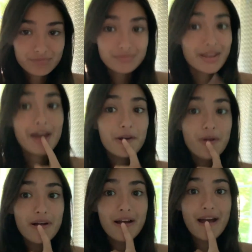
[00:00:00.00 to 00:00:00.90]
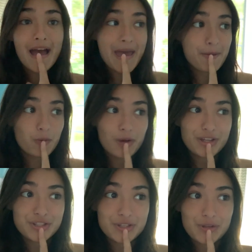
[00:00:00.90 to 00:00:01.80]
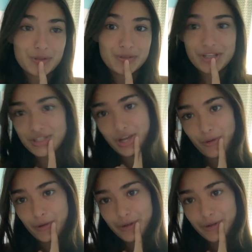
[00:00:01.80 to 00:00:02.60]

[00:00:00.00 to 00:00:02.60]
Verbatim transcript: Now I am going to go take a shower.